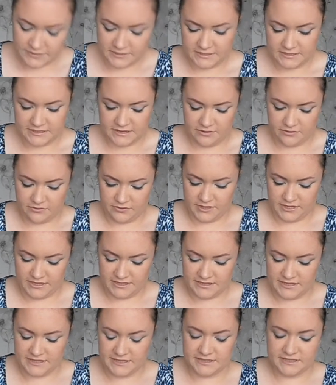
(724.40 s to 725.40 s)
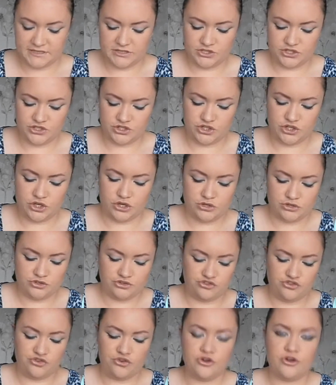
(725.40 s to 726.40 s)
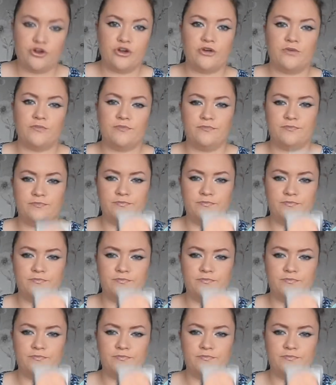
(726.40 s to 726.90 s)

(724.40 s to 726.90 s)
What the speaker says: So this is Starstruck.